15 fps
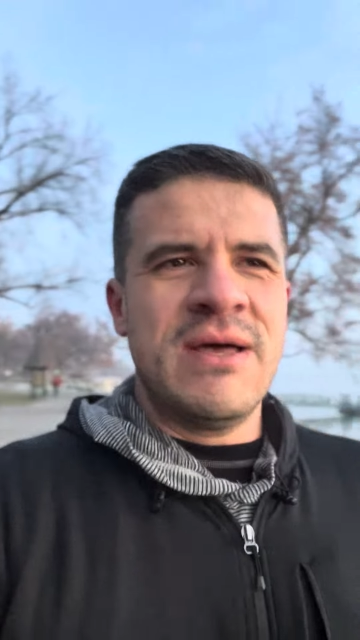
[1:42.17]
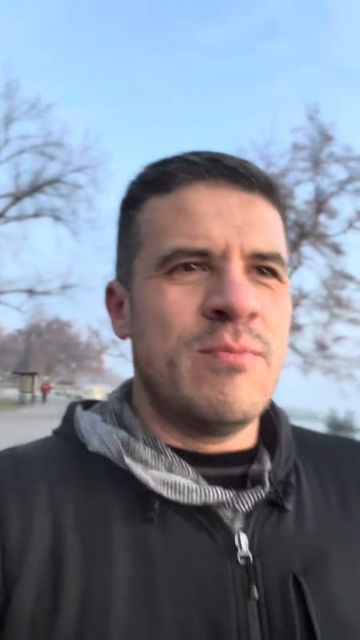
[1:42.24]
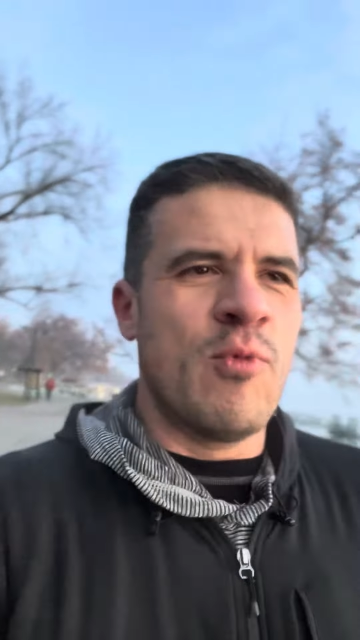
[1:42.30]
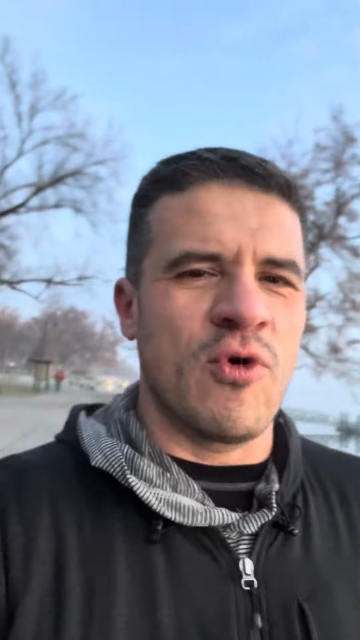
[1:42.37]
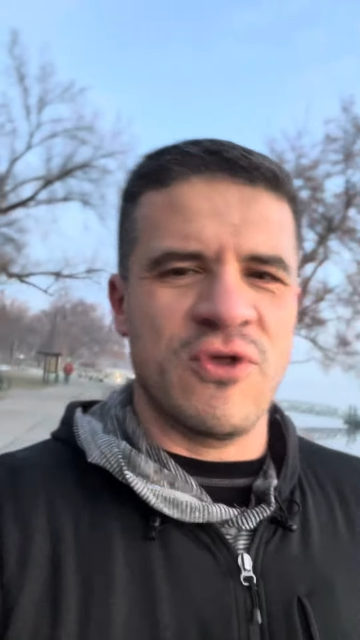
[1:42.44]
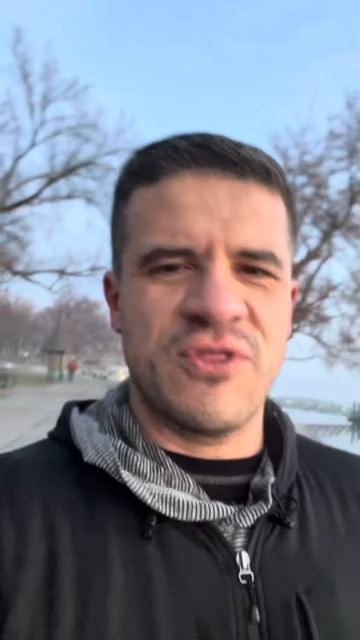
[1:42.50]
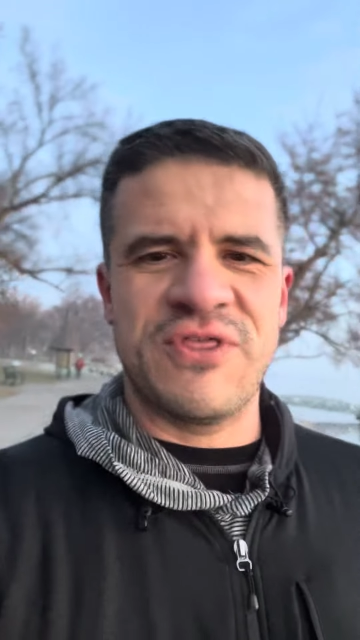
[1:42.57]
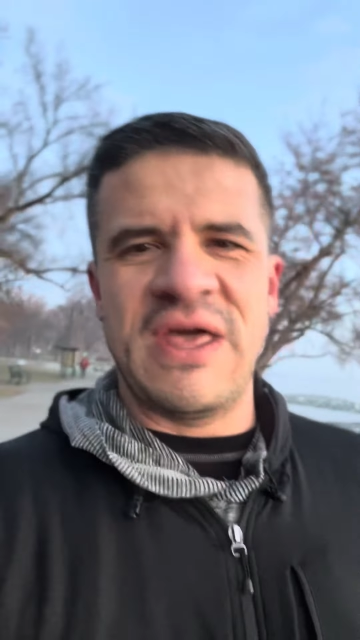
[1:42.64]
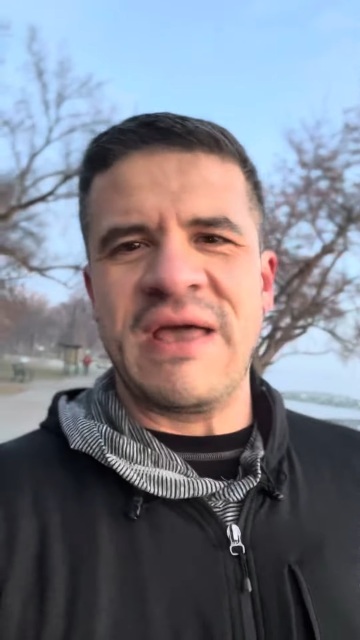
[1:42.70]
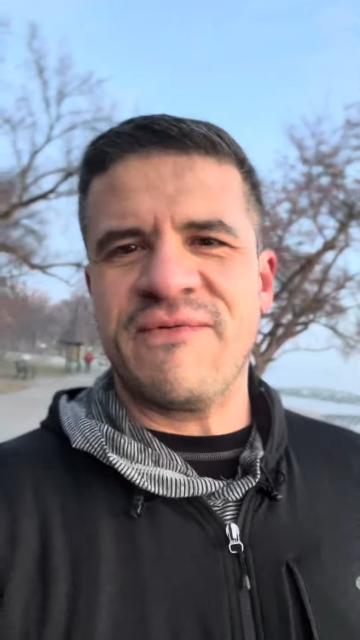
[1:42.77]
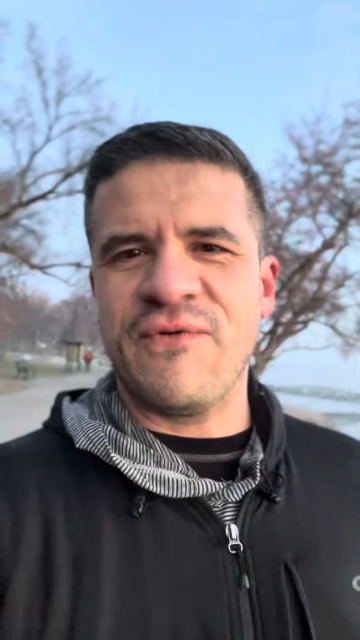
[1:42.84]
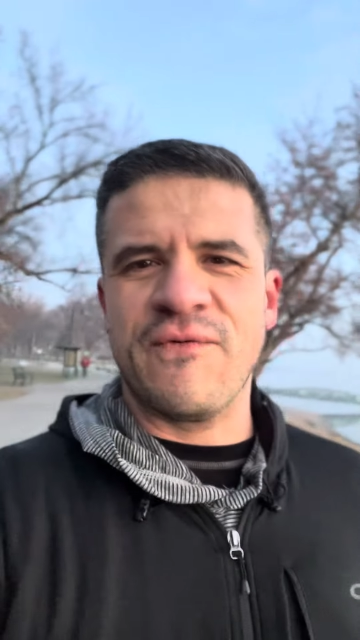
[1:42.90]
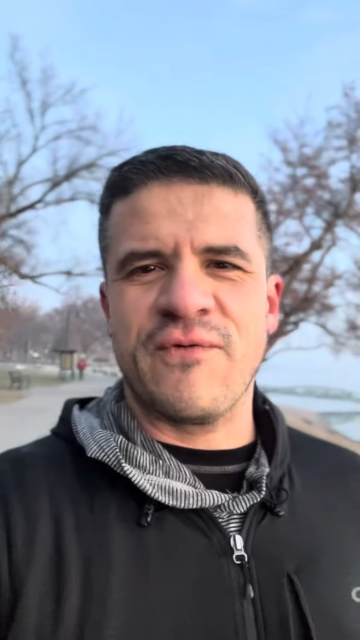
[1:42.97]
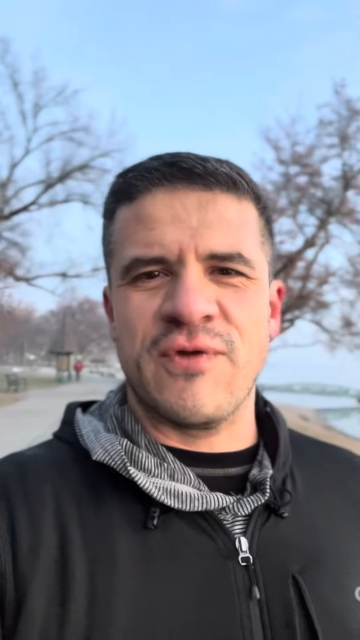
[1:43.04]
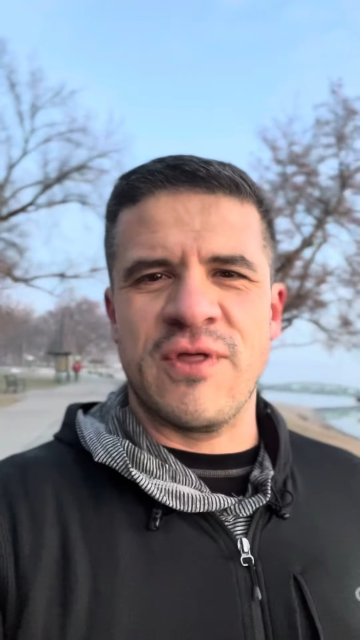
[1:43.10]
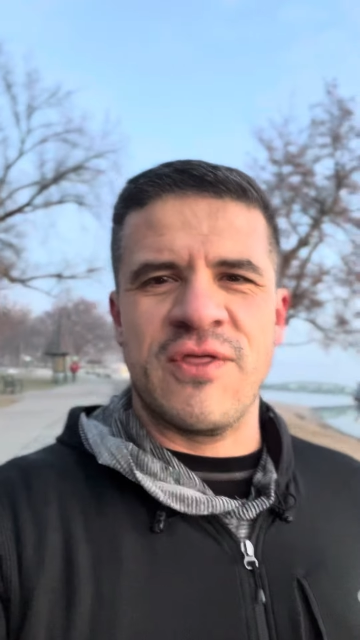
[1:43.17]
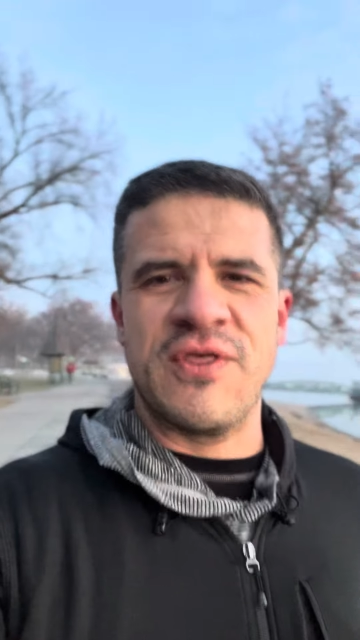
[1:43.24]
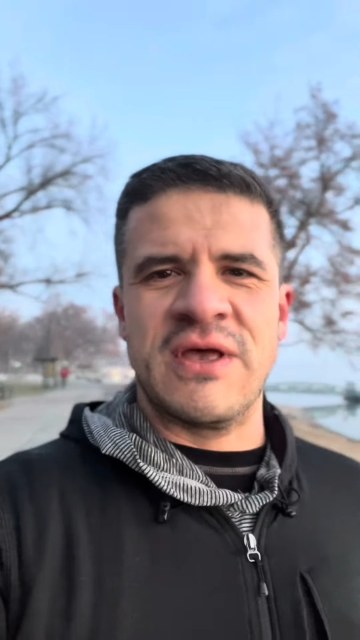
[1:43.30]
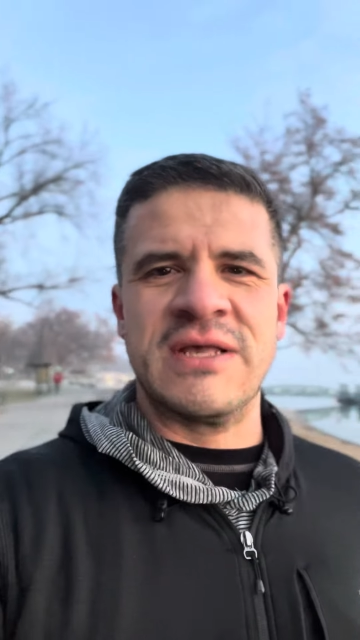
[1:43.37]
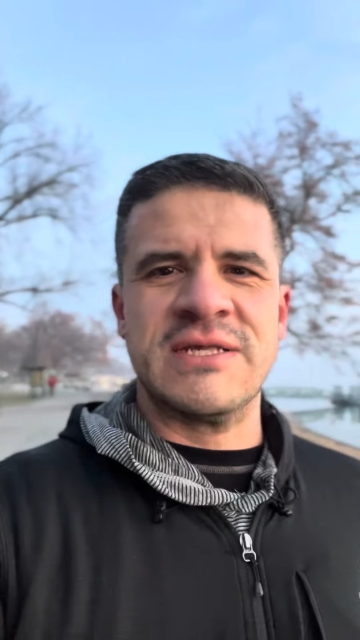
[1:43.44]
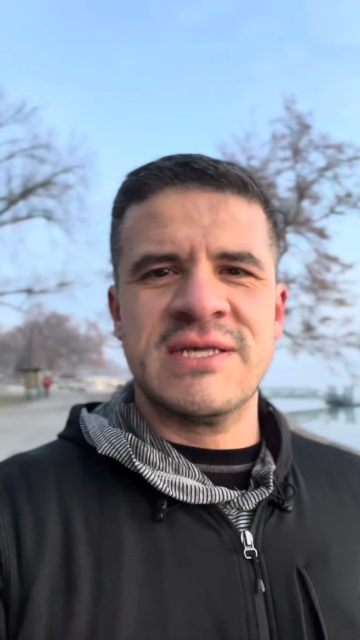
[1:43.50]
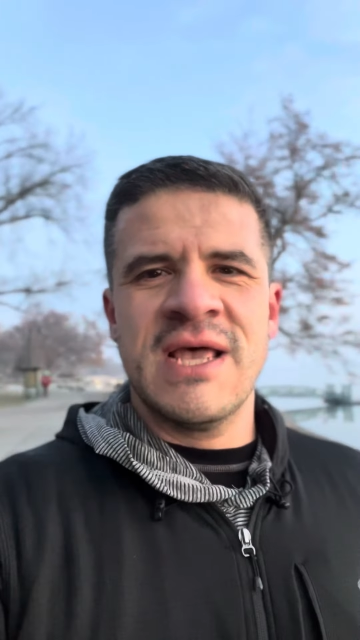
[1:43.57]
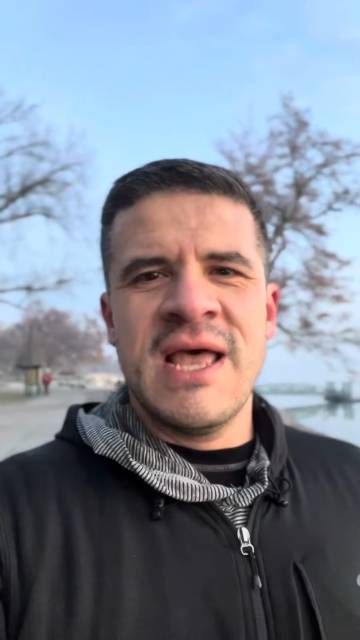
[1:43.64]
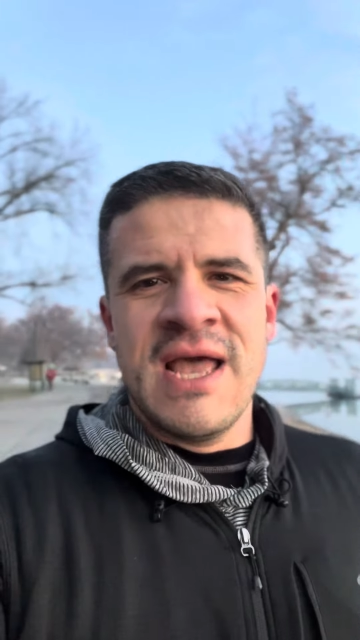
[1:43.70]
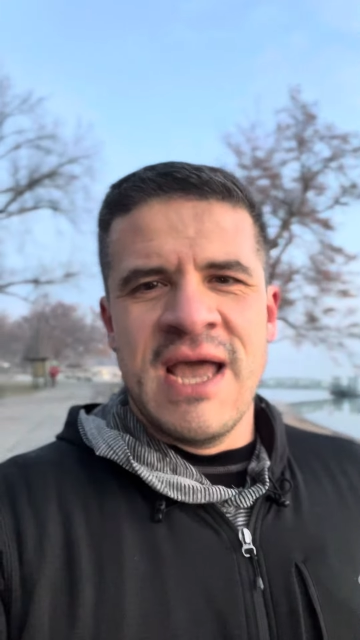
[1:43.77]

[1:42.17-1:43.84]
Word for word: more thankful for the things